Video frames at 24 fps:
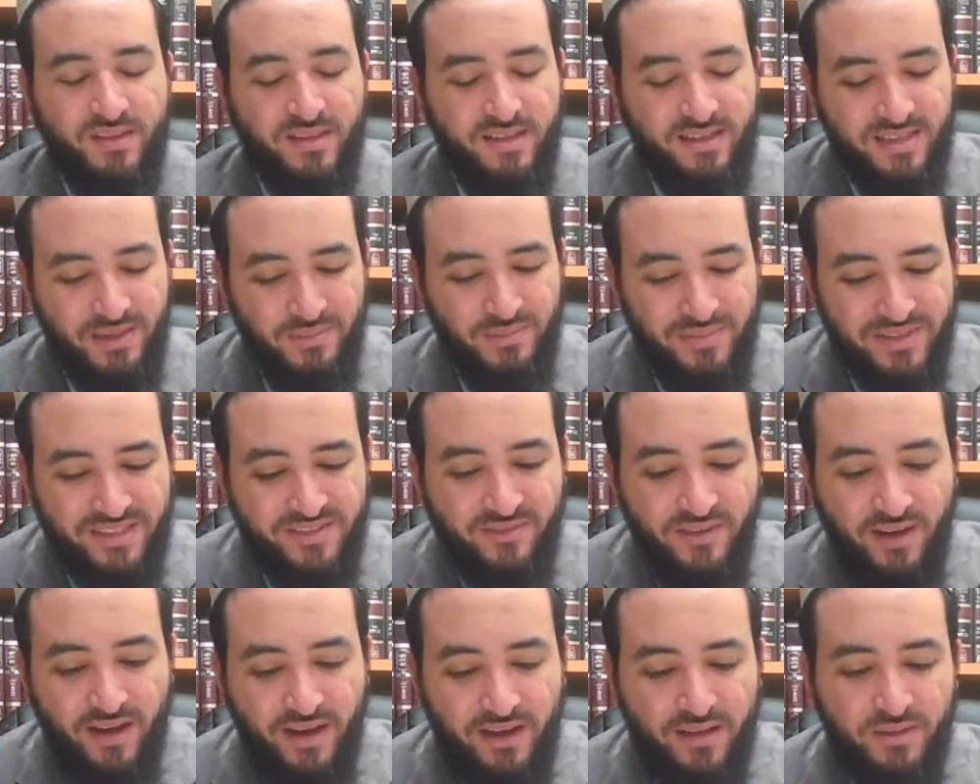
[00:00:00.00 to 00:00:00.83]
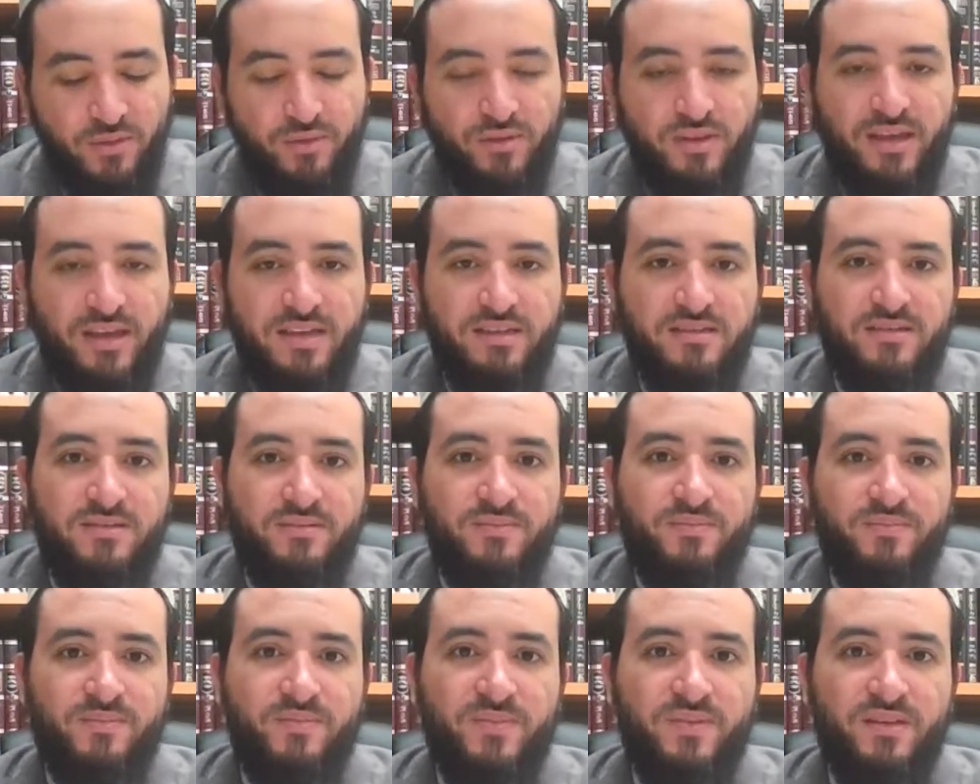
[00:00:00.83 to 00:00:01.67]
It's a mitzvah in today's
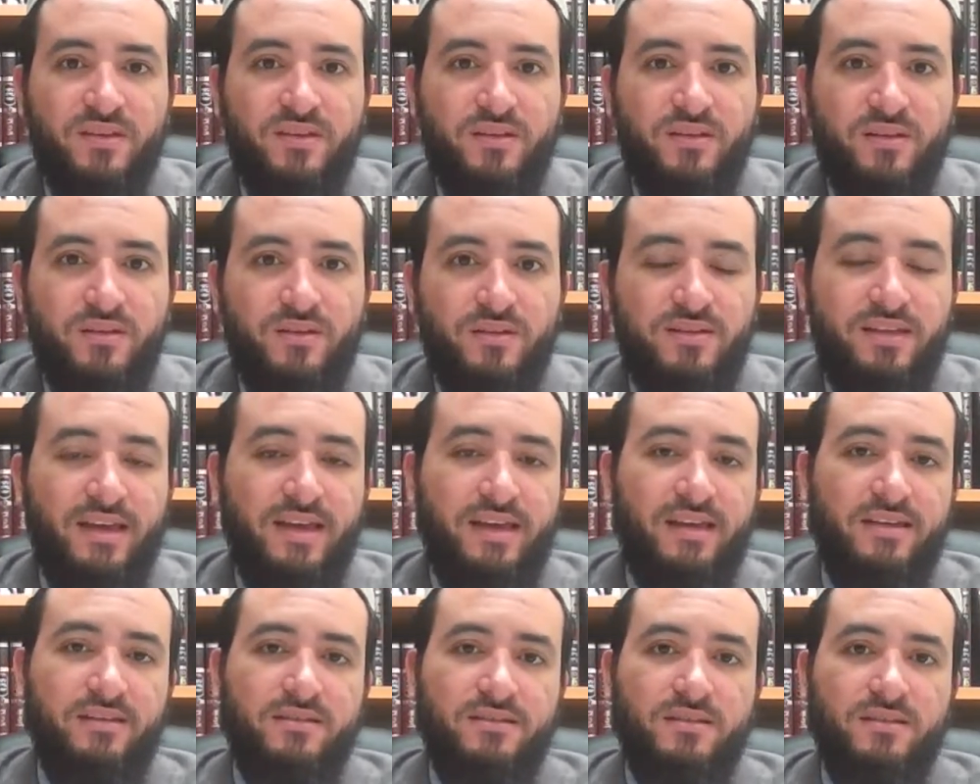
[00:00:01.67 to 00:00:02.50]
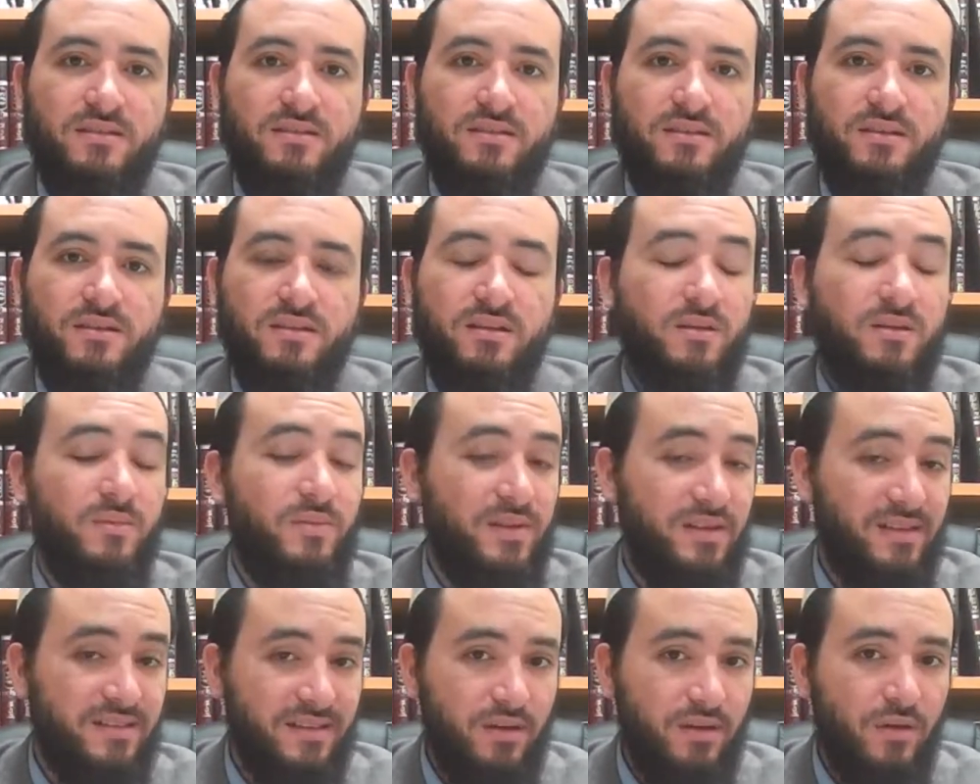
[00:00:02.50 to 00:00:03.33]
days.
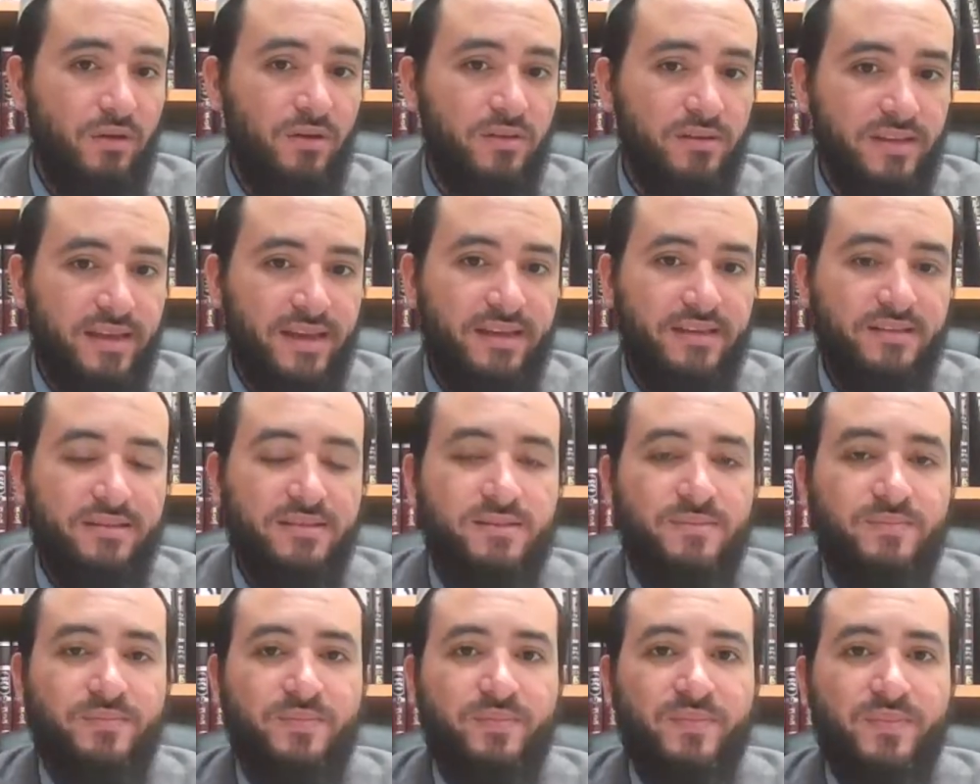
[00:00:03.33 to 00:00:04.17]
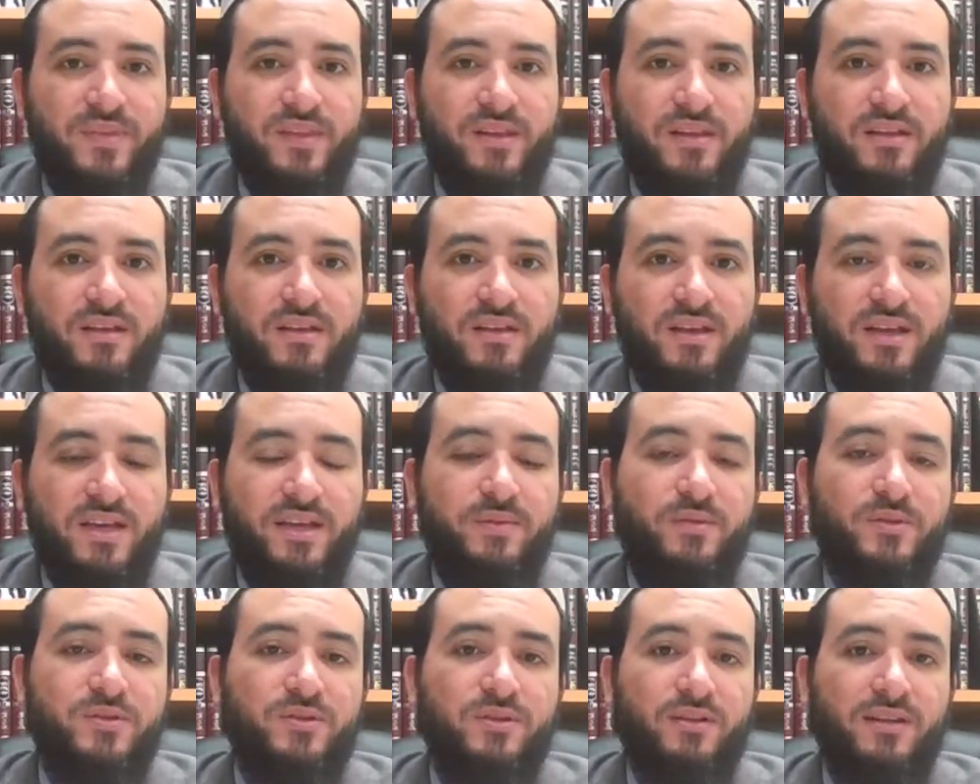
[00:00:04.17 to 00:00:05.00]
But in the old days,
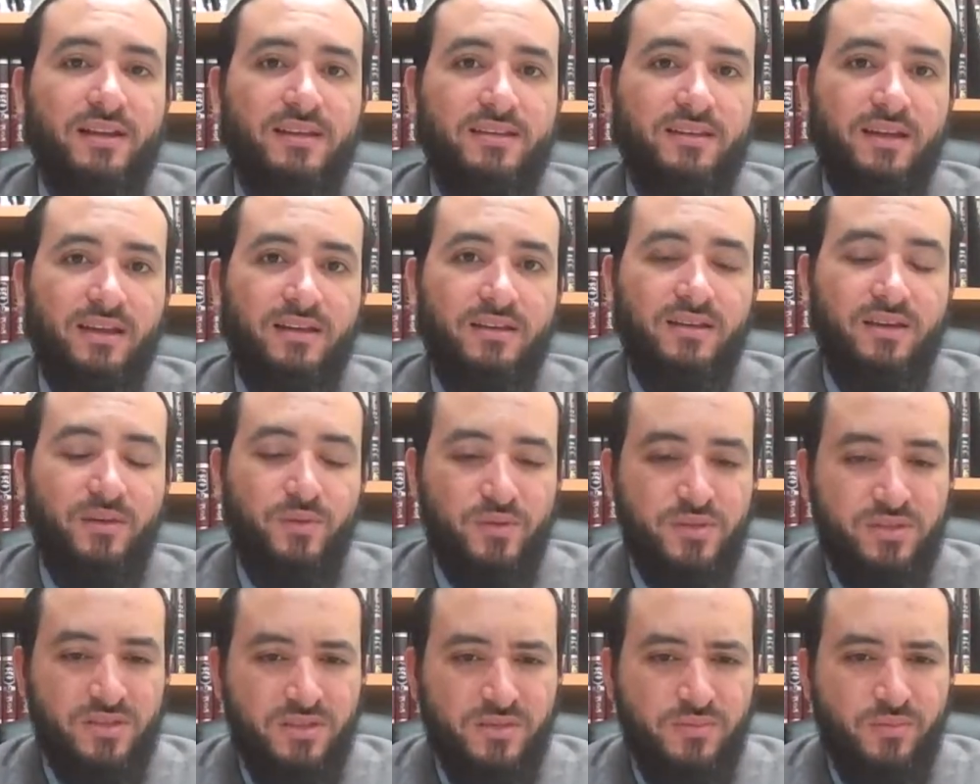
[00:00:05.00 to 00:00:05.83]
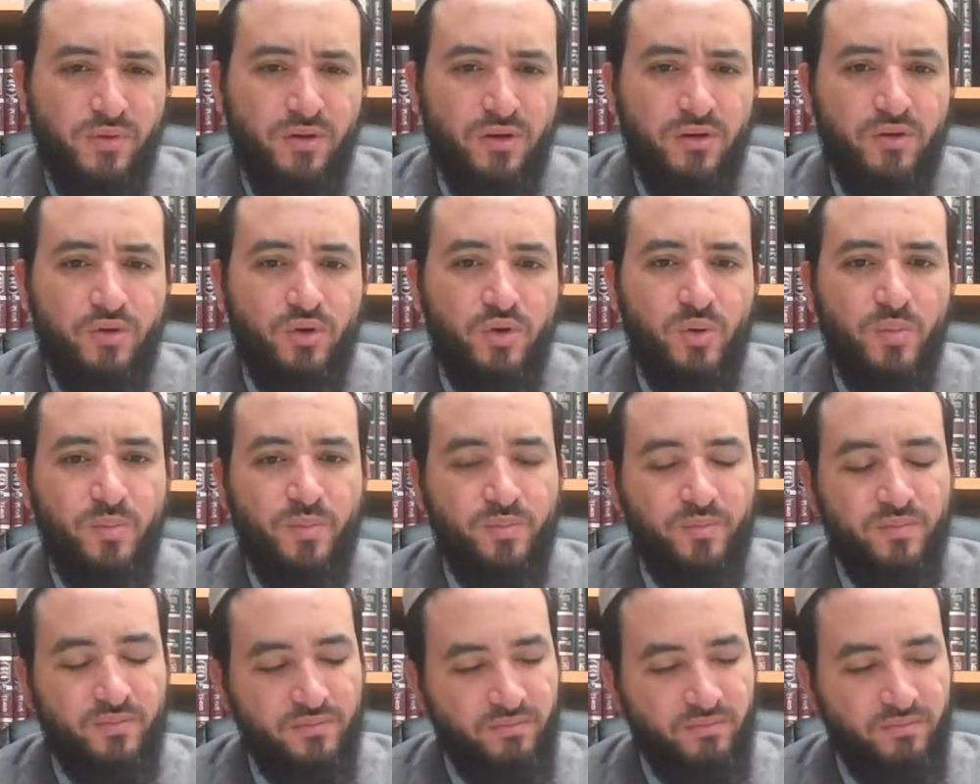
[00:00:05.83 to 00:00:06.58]
it was not like that. It was a small group.